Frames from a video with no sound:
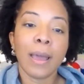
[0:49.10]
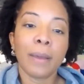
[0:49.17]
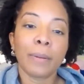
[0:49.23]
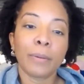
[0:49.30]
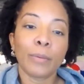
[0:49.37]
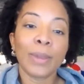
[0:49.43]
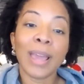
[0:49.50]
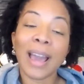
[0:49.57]

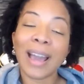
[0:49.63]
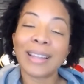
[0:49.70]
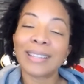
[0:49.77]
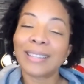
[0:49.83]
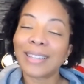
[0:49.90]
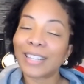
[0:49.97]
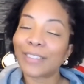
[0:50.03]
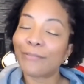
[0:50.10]
We had
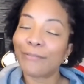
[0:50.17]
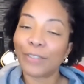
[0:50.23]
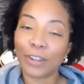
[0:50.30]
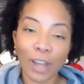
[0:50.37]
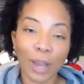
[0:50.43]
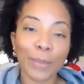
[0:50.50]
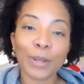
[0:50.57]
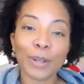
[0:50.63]
six
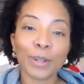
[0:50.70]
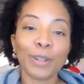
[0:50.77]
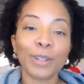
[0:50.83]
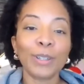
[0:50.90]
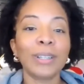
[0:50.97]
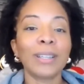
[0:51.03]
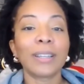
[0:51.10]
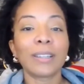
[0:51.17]

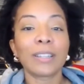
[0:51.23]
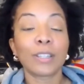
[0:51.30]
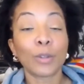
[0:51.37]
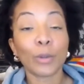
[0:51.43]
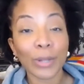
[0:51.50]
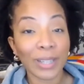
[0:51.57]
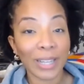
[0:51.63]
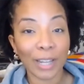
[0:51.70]
phenomenal
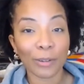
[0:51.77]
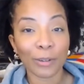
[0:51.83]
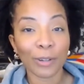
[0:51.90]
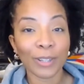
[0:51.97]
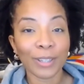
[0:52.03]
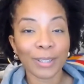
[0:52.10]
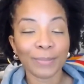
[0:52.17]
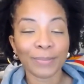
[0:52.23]

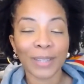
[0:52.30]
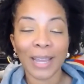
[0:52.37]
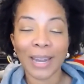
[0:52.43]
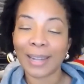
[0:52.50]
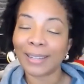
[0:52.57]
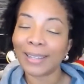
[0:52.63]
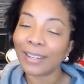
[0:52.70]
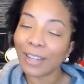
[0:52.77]
storytellers, and I
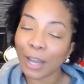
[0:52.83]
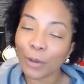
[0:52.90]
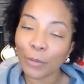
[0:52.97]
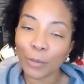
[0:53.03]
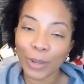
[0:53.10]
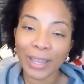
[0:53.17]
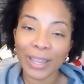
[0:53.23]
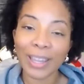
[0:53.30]
did not
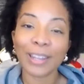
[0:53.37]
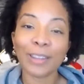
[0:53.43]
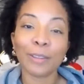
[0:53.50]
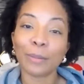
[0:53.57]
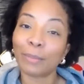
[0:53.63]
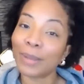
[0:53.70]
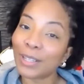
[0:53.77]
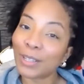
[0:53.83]
win the
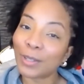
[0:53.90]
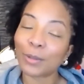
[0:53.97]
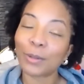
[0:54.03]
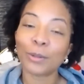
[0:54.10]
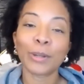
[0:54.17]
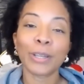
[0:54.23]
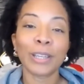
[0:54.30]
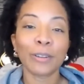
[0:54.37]
best
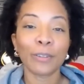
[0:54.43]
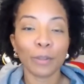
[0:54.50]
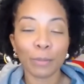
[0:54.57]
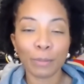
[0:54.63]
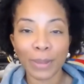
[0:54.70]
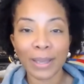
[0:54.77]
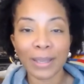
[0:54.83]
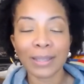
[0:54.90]
story or the
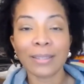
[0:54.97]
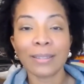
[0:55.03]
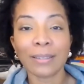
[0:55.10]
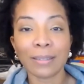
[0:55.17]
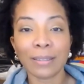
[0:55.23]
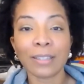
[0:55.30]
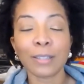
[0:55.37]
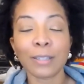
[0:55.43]

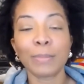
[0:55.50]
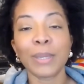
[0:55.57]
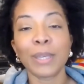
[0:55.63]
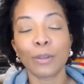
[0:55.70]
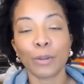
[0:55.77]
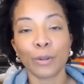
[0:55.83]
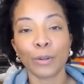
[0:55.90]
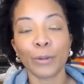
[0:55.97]
best
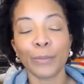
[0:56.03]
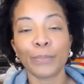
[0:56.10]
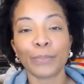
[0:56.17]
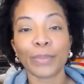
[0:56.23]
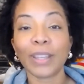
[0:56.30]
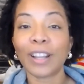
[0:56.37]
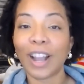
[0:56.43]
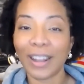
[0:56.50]
speaker
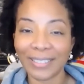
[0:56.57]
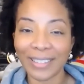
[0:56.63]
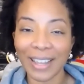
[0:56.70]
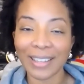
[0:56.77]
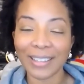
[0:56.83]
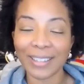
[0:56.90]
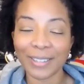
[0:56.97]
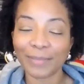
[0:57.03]

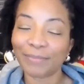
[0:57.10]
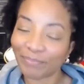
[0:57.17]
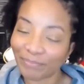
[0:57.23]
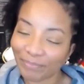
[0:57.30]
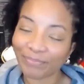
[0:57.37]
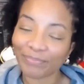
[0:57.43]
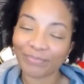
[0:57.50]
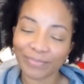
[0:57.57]
contest.
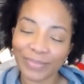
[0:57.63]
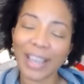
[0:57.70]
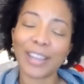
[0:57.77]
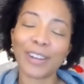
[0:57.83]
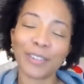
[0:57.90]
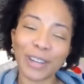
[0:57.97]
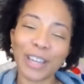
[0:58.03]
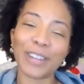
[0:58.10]
I
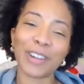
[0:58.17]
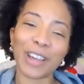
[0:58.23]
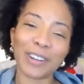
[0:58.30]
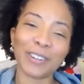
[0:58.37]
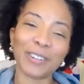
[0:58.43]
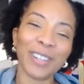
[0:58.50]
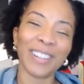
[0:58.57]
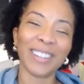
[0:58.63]

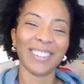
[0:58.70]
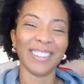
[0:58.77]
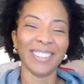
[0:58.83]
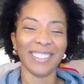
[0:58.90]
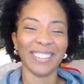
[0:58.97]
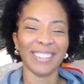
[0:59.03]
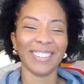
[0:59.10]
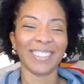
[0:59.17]
know.
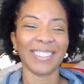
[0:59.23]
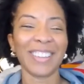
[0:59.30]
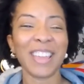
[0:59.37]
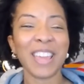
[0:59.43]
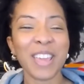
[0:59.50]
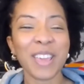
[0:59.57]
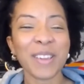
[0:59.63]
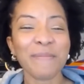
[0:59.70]

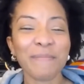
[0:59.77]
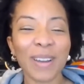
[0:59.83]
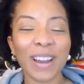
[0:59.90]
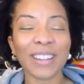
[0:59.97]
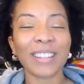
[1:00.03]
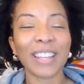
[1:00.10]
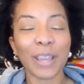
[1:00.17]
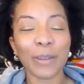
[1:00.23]

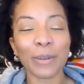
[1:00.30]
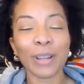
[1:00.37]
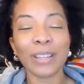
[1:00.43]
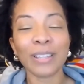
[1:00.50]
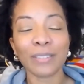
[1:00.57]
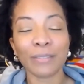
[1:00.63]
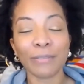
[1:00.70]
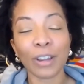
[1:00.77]
But it
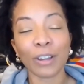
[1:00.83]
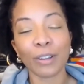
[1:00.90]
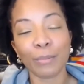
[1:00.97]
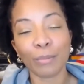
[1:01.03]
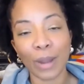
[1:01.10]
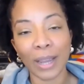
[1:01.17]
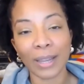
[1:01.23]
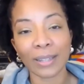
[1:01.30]
was very good
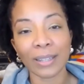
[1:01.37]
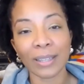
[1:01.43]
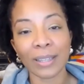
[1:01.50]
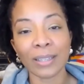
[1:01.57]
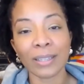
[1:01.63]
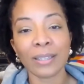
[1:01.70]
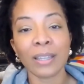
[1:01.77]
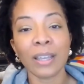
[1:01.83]

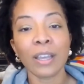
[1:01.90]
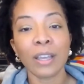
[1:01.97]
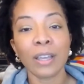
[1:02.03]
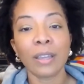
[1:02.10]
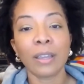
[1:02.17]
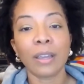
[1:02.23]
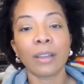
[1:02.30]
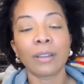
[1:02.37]
practice
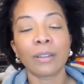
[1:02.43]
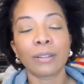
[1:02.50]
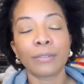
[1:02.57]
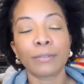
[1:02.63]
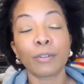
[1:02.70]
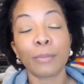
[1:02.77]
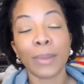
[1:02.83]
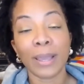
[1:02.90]

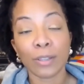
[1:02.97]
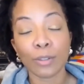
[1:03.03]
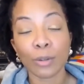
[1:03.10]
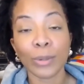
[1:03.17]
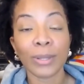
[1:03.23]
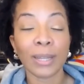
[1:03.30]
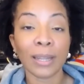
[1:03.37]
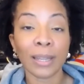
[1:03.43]
for my
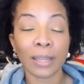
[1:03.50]
storytelling